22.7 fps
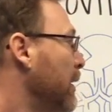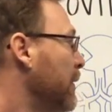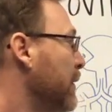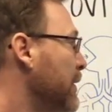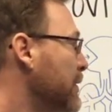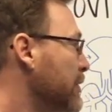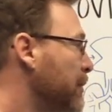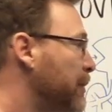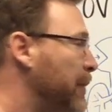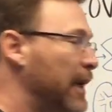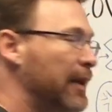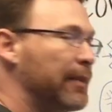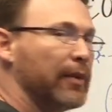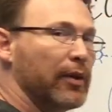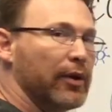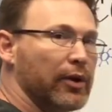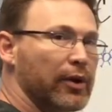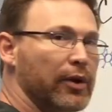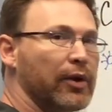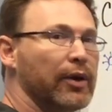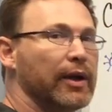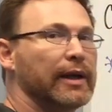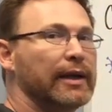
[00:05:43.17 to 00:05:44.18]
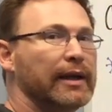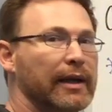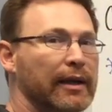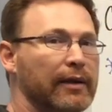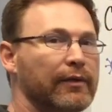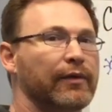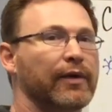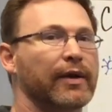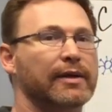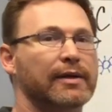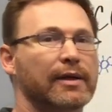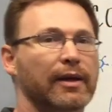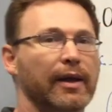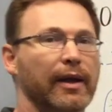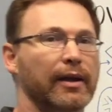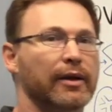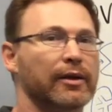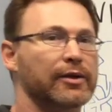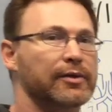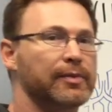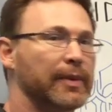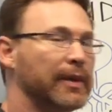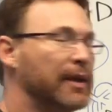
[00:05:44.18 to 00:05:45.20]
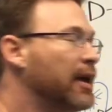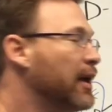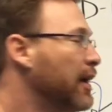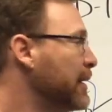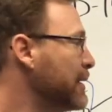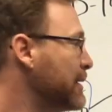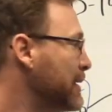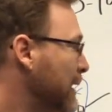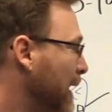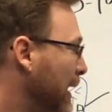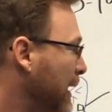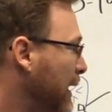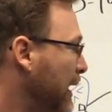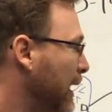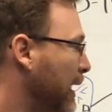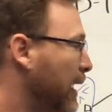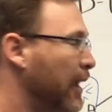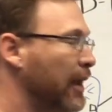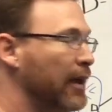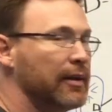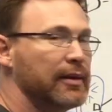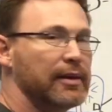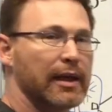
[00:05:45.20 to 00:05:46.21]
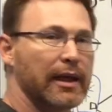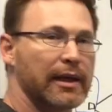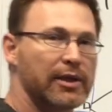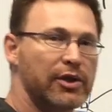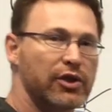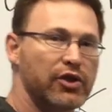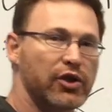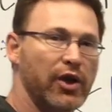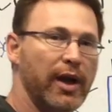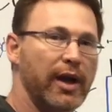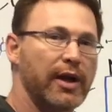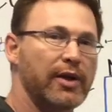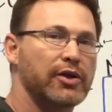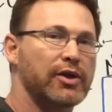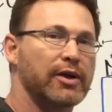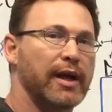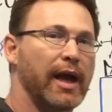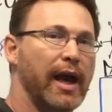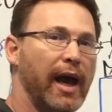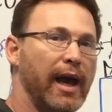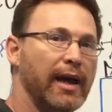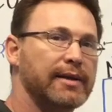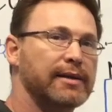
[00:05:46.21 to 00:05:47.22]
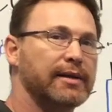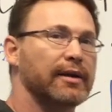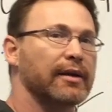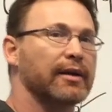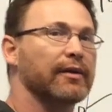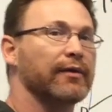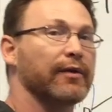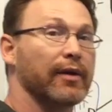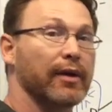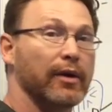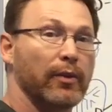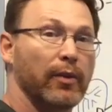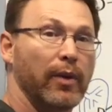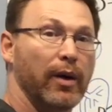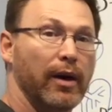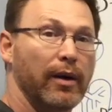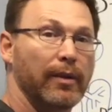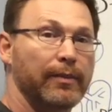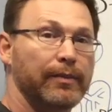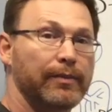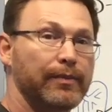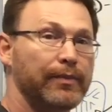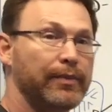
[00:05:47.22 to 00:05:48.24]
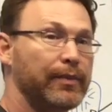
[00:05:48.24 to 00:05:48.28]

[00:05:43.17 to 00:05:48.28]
These are people who are going to need ventilators because they can't exchange gas here very well.